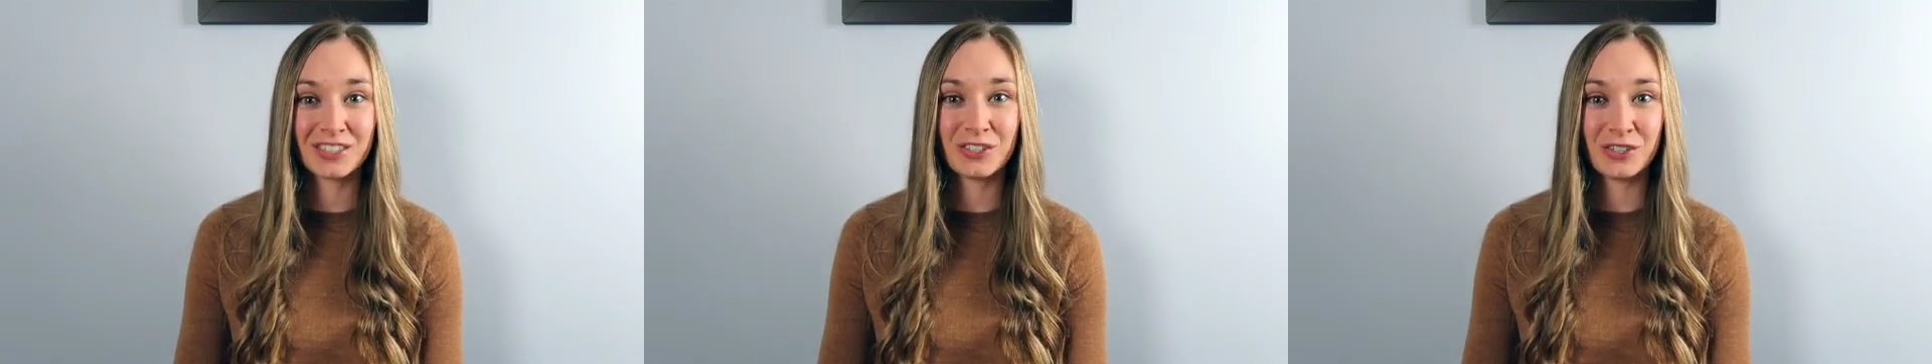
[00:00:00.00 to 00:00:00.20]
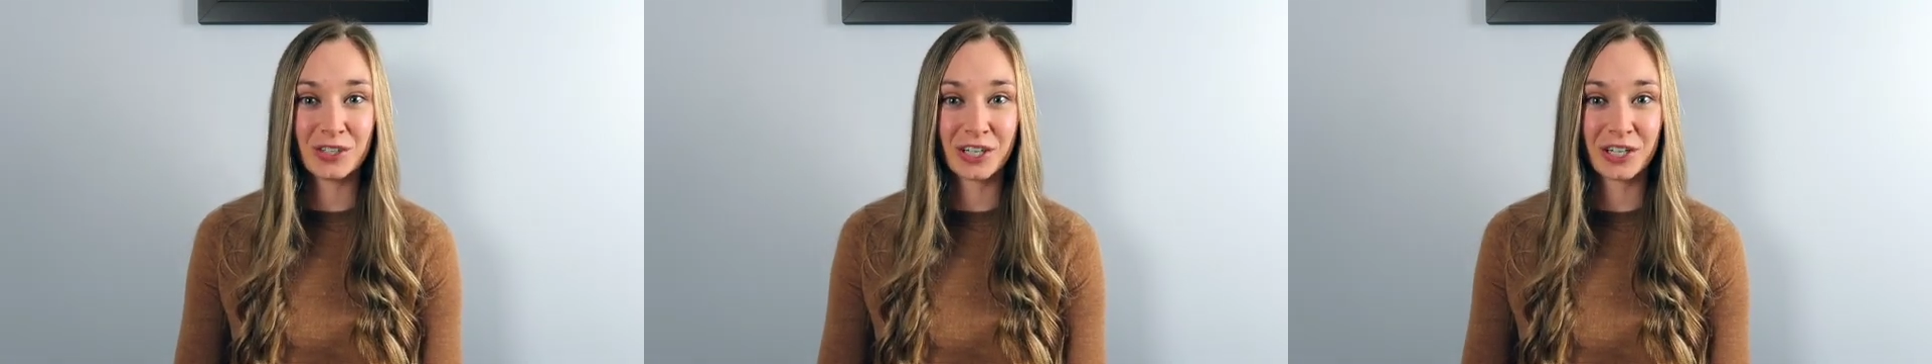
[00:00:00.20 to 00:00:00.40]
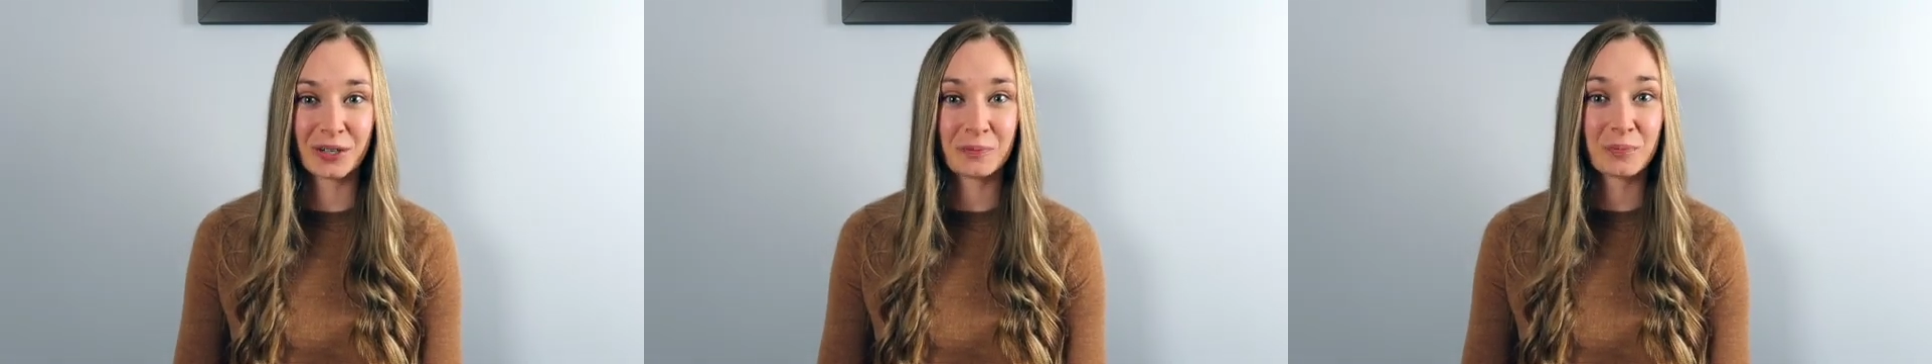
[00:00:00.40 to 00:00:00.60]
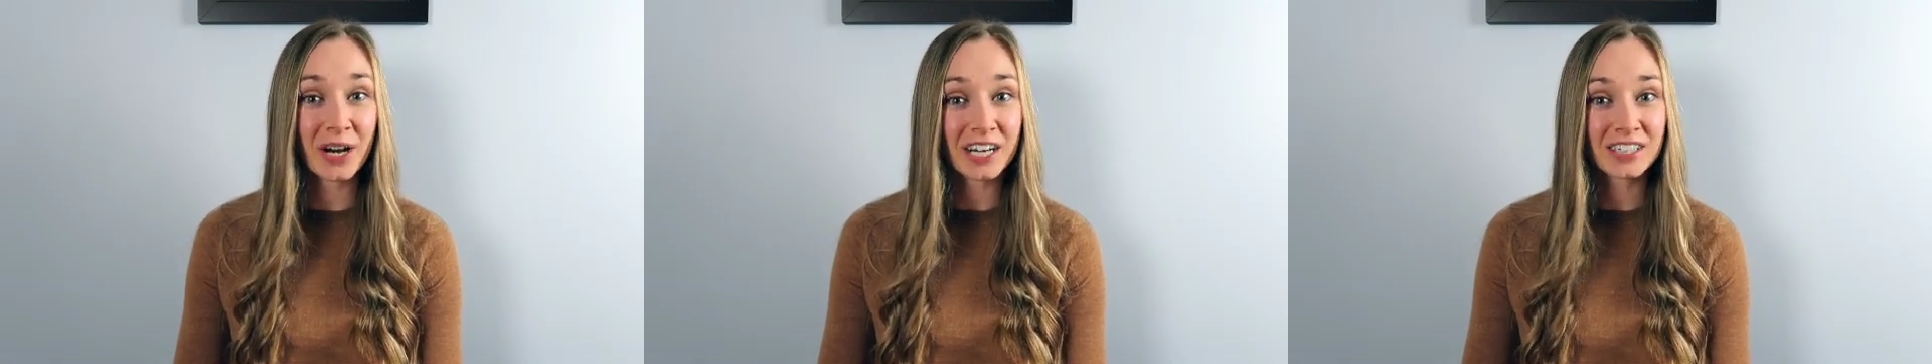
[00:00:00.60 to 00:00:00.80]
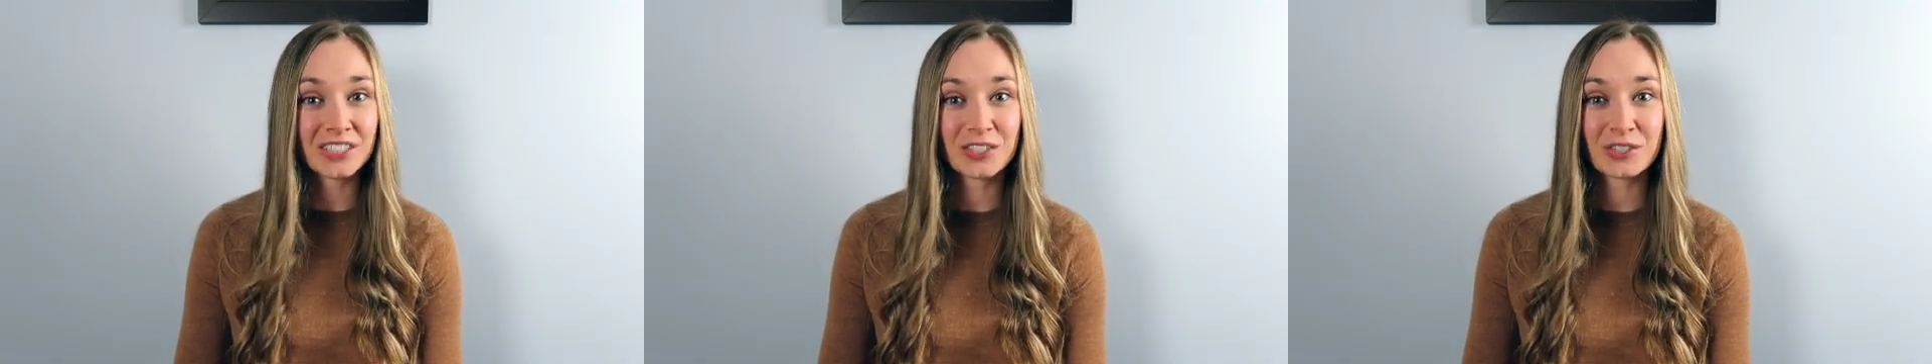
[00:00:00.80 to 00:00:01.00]
to your
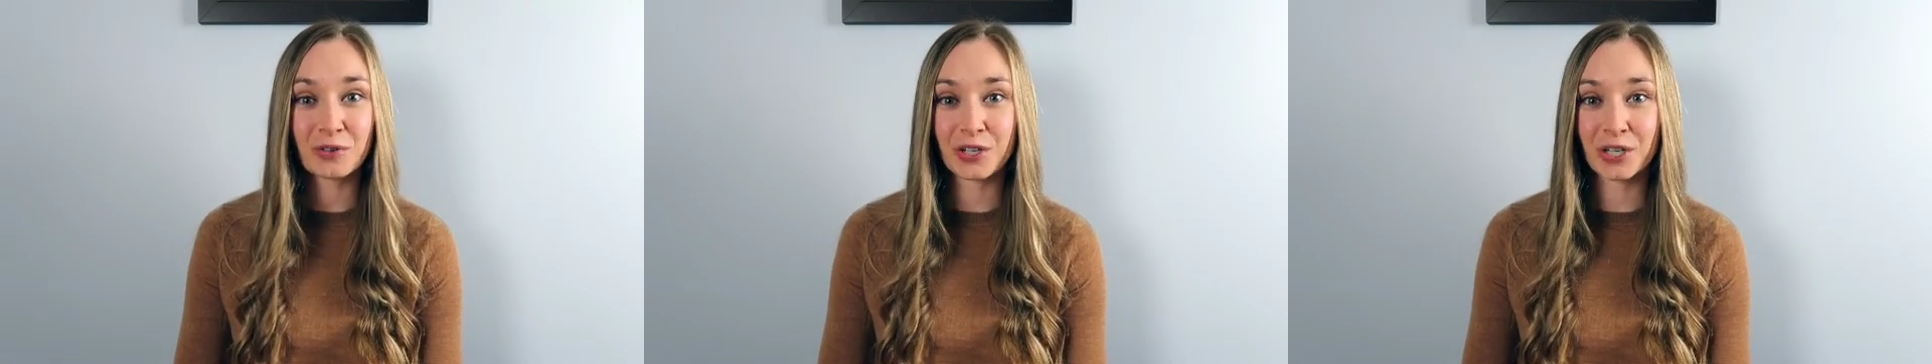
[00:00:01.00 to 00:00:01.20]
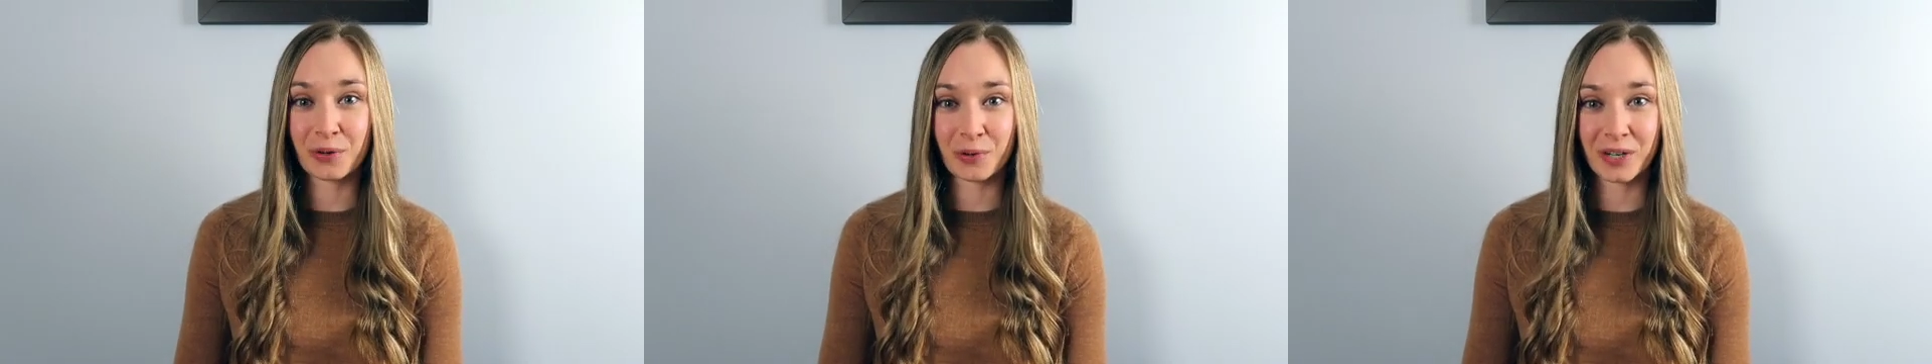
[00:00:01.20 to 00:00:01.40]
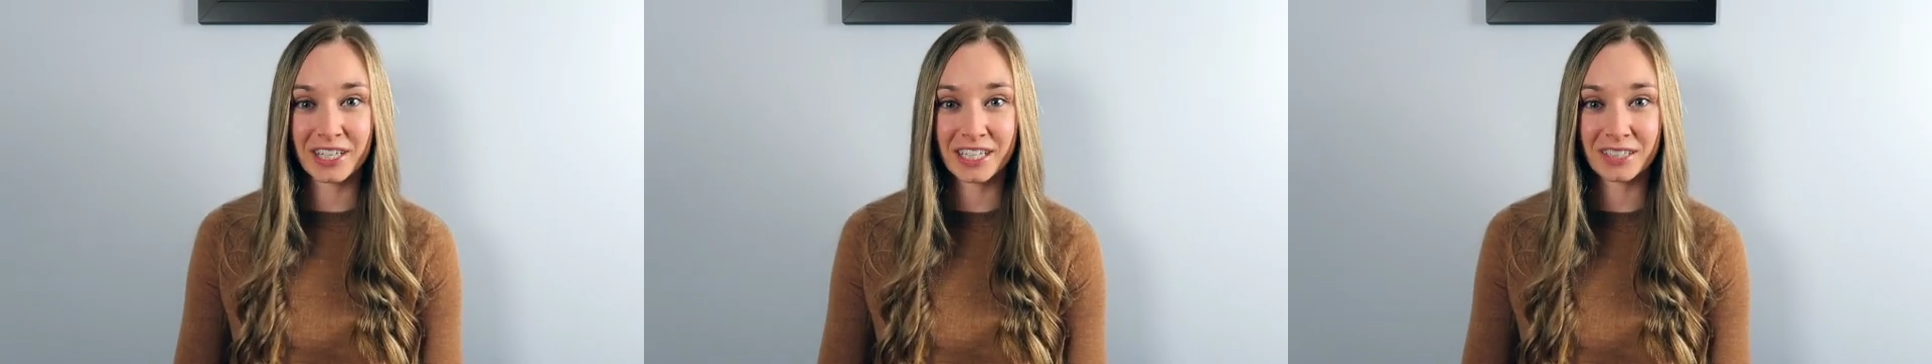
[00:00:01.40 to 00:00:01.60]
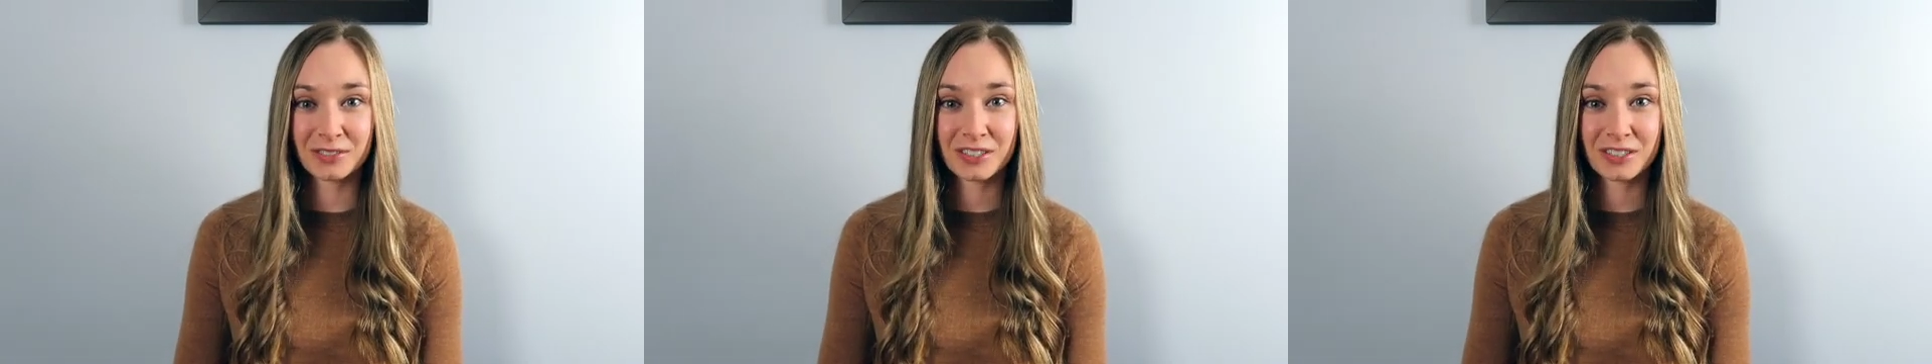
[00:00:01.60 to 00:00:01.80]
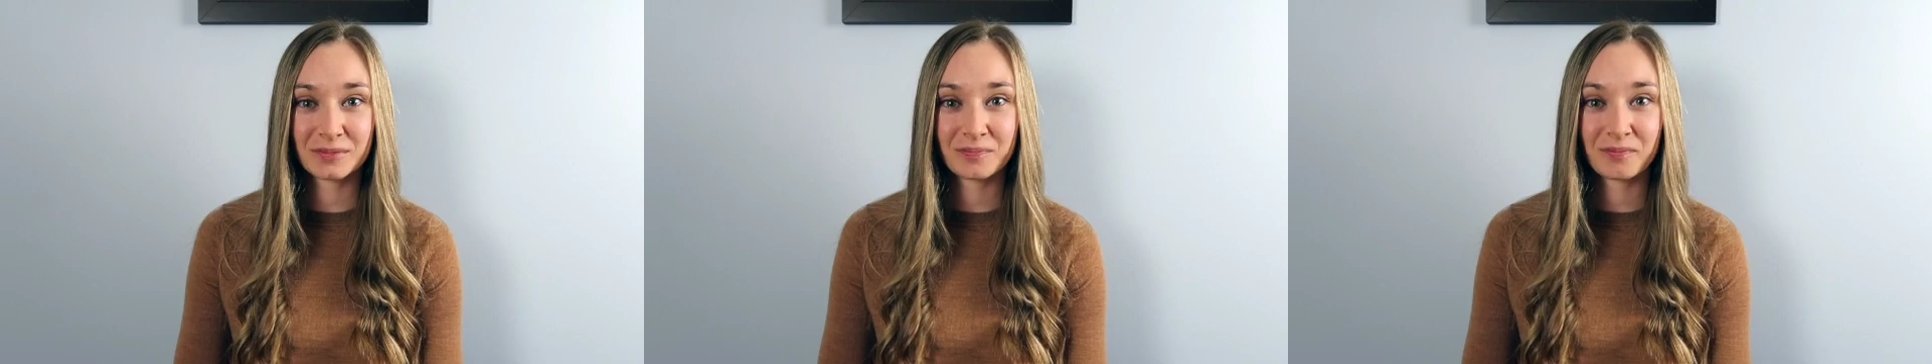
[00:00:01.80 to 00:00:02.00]
practice or your
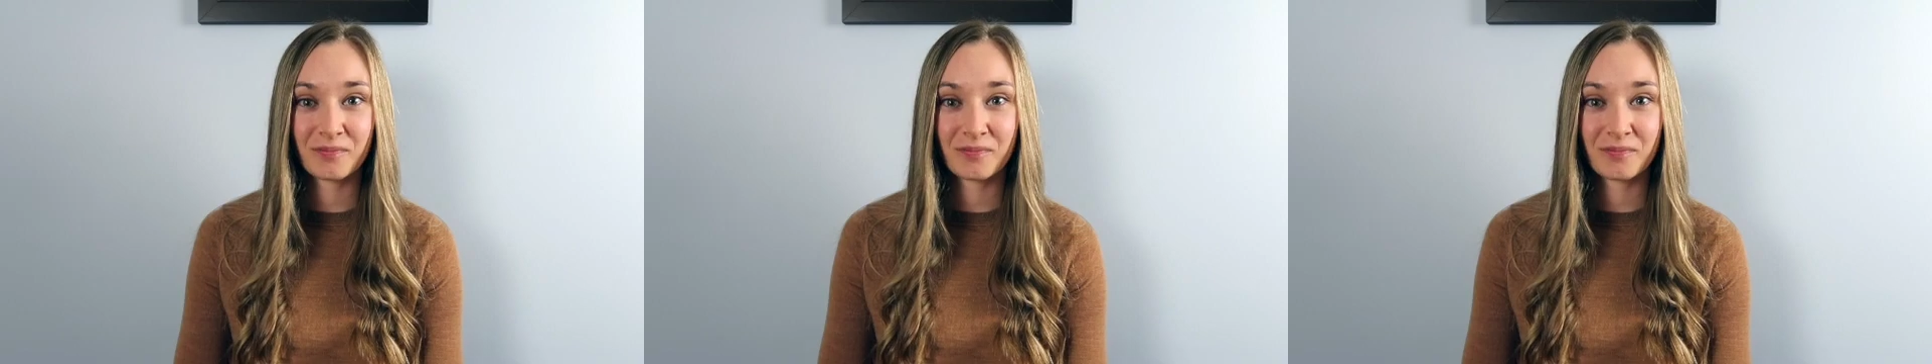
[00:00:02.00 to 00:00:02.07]
workouts.